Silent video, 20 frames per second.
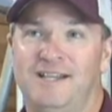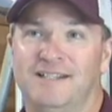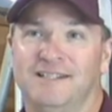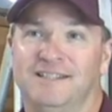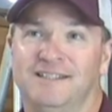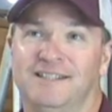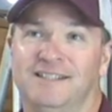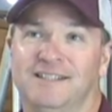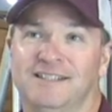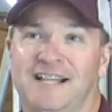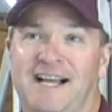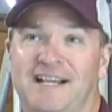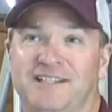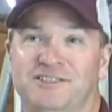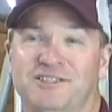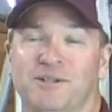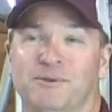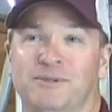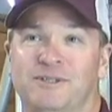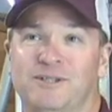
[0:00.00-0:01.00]

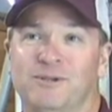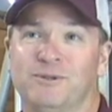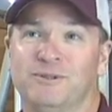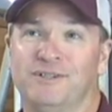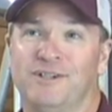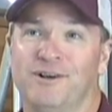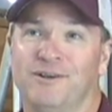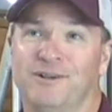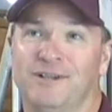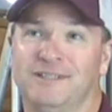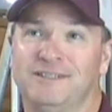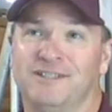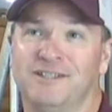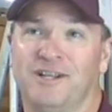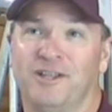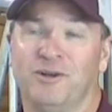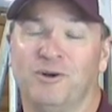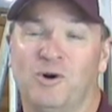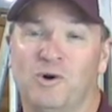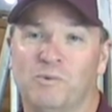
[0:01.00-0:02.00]
Last year with DEW N DOUGHNUTS,
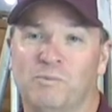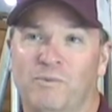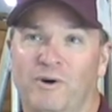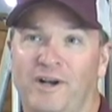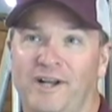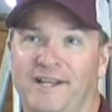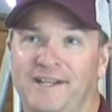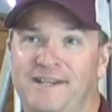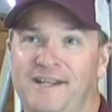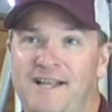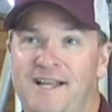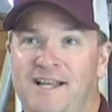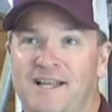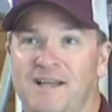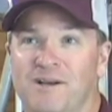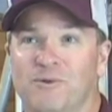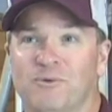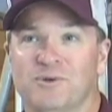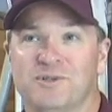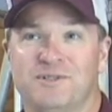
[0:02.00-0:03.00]
another homebred,
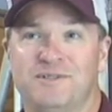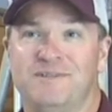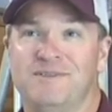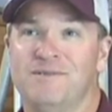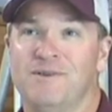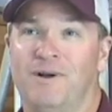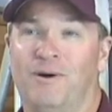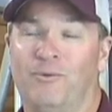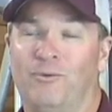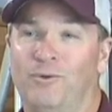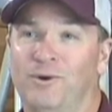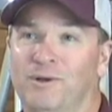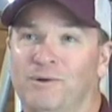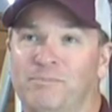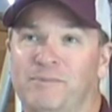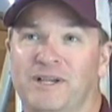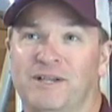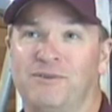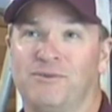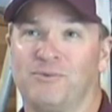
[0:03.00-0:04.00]
was a real
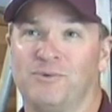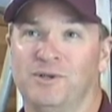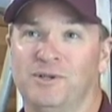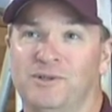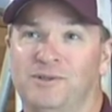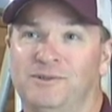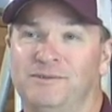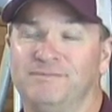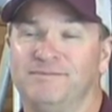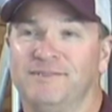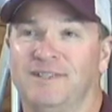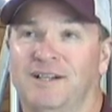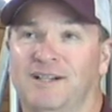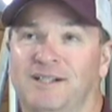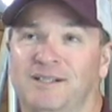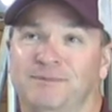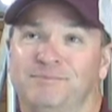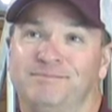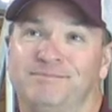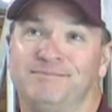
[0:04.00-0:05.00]
big thrill.
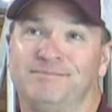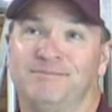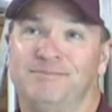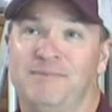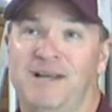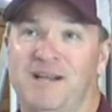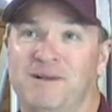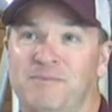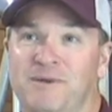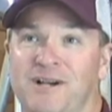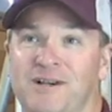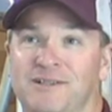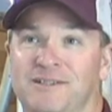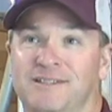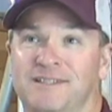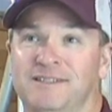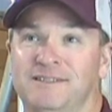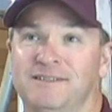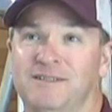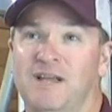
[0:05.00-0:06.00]

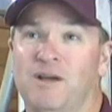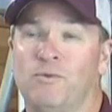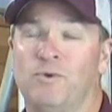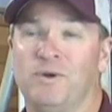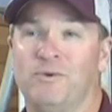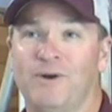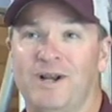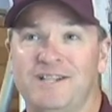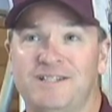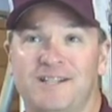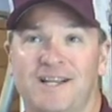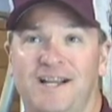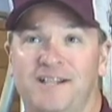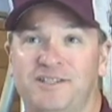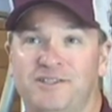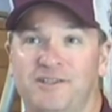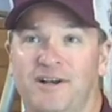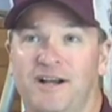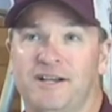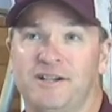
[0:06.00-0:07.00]
Matt-American, we raced
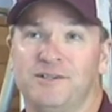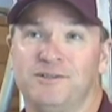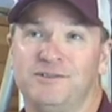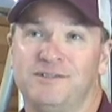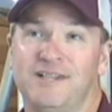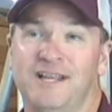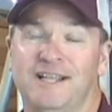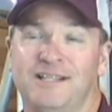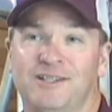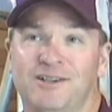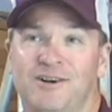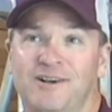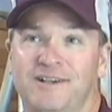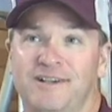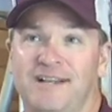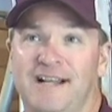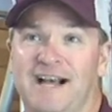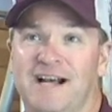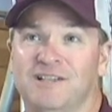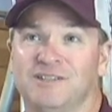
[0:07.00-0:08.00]
last year Adios Day in the
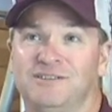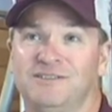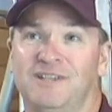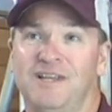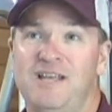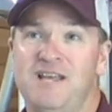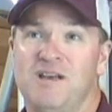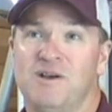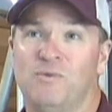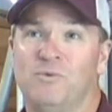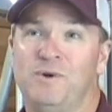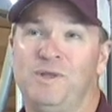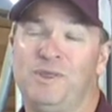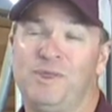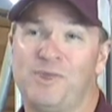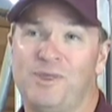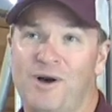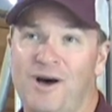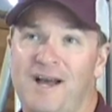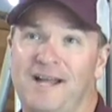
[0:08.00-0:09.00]
Arden Downs. We
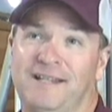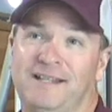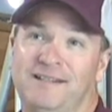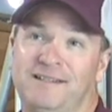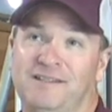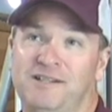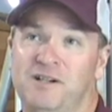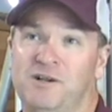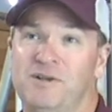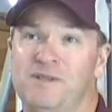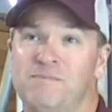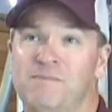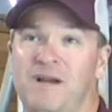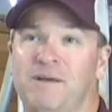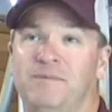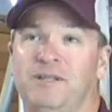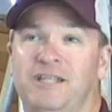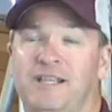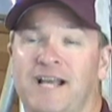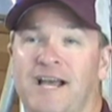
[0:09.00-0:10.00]
thought, he
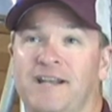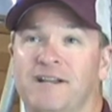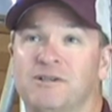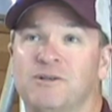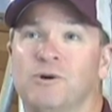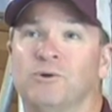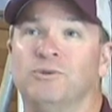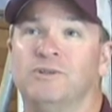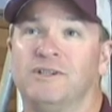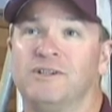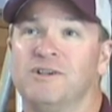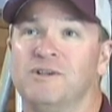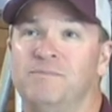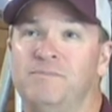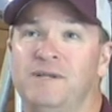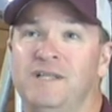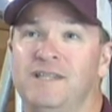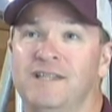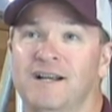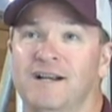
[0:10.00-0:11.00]
might be the kind of colt that could
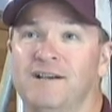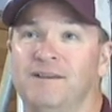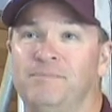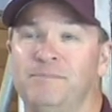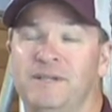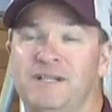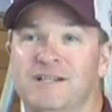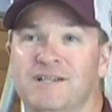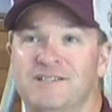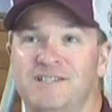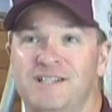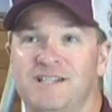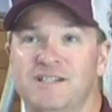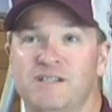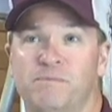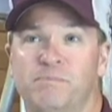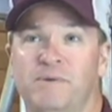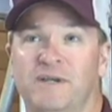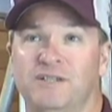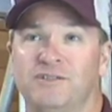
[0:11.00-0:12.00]
be there because he is
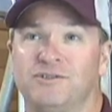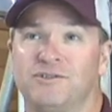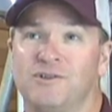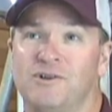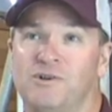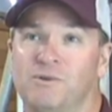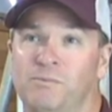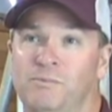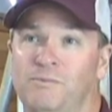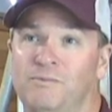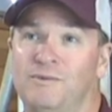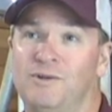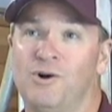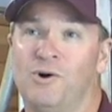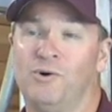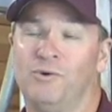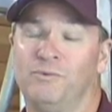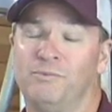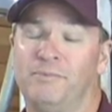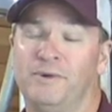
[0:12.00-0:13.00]
a big, strong
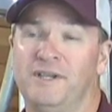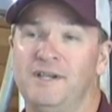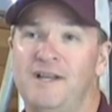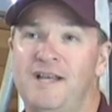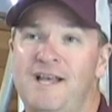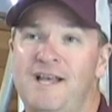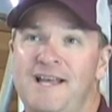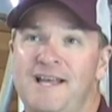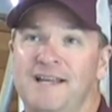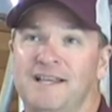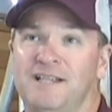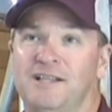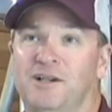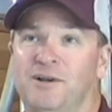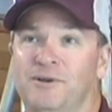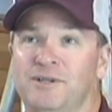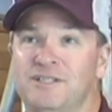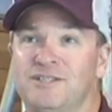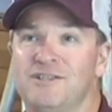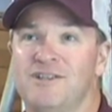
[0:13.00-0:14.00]
colt, but,
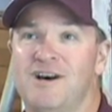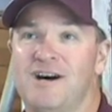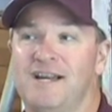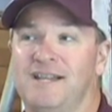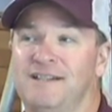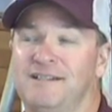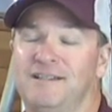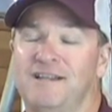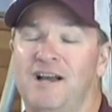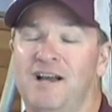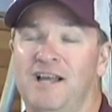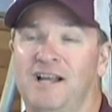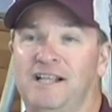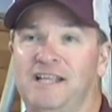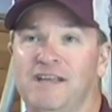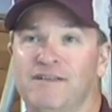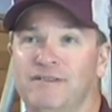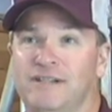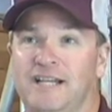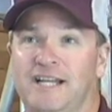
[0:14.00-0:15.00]
it's not a
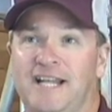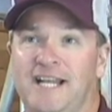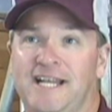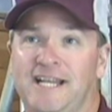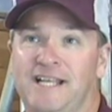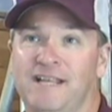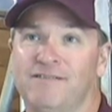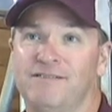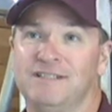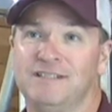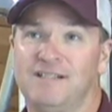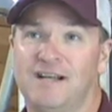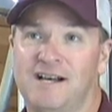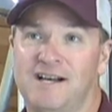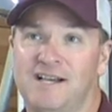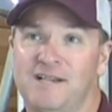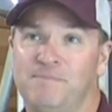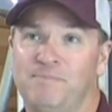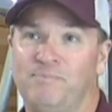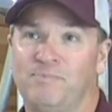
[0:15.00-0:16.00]
given at any given
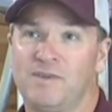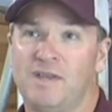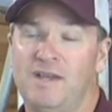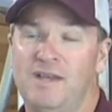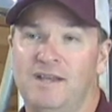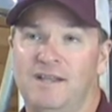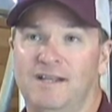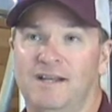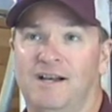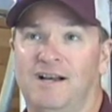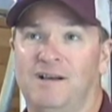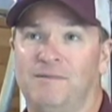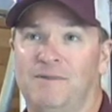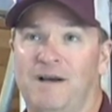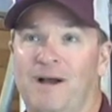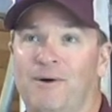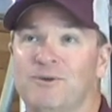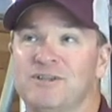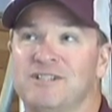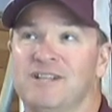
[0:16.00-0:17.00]
time.
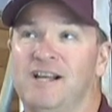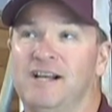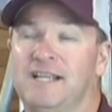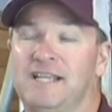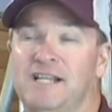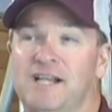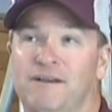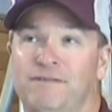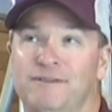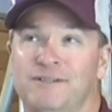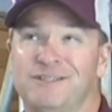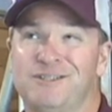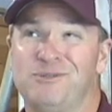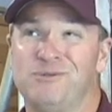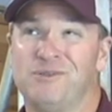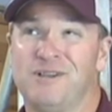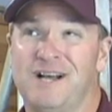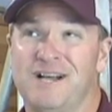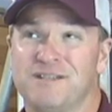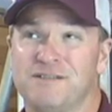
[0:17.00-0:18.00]
I was lucky enough in
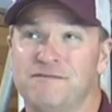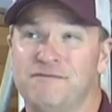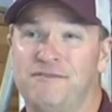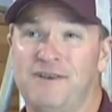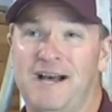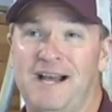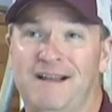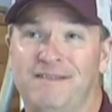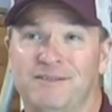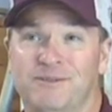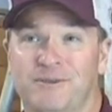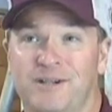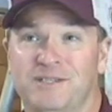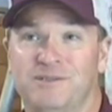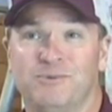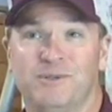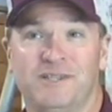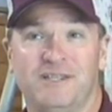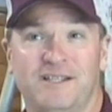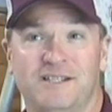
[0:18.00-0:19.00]
2005 to
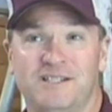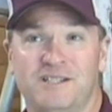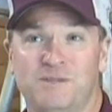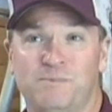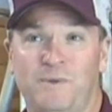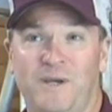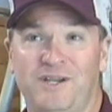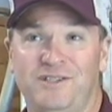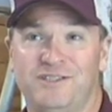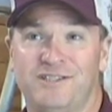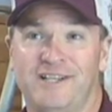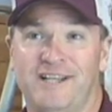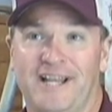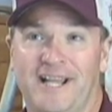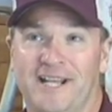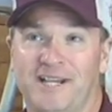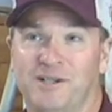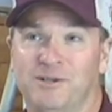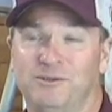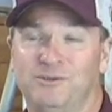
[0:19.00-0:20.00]
race with Anticipation in the
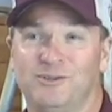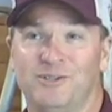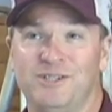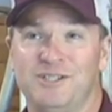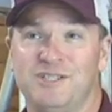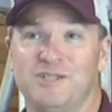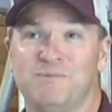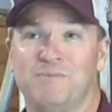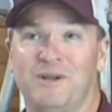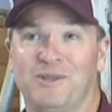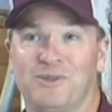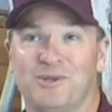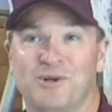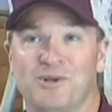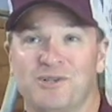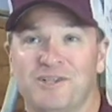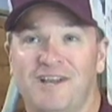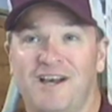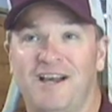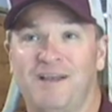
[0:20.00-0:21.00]
Adios, so this is my
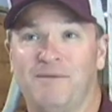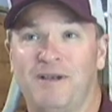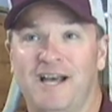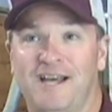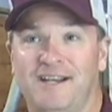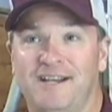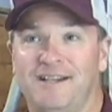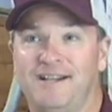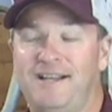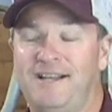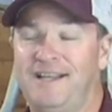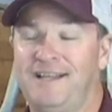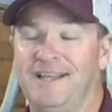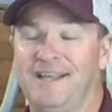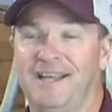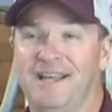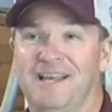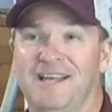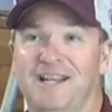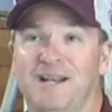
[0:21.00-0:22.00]
3rd time at it,
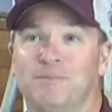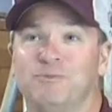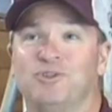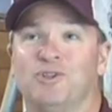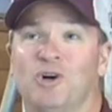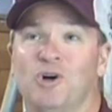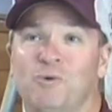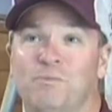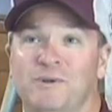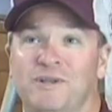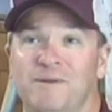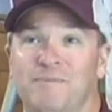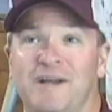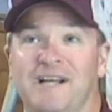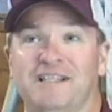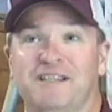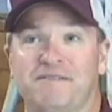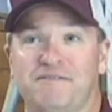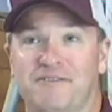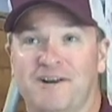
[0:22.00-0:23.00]
and I'm sure hoping to
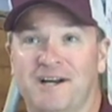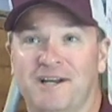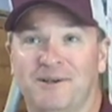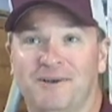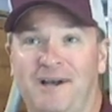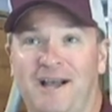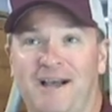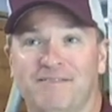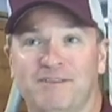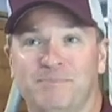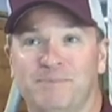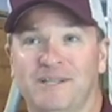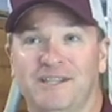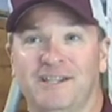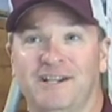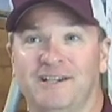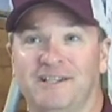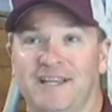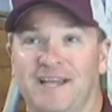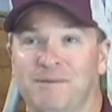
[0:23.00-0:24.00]
make the final. Haven't been
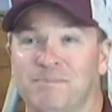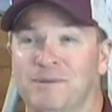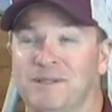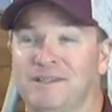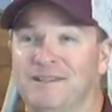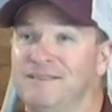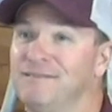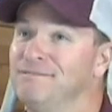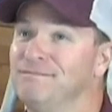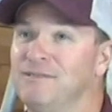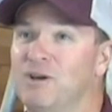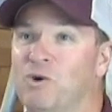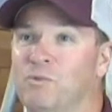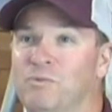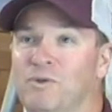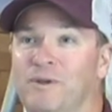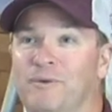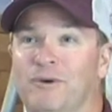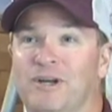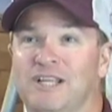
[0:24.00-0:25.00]
there yet, but
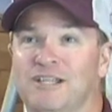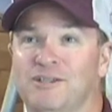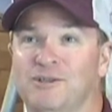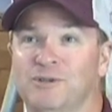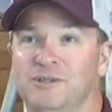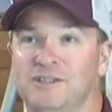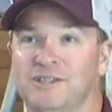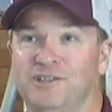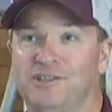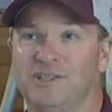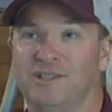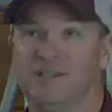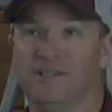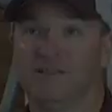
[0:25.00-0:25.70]
hopefully we can do it this year.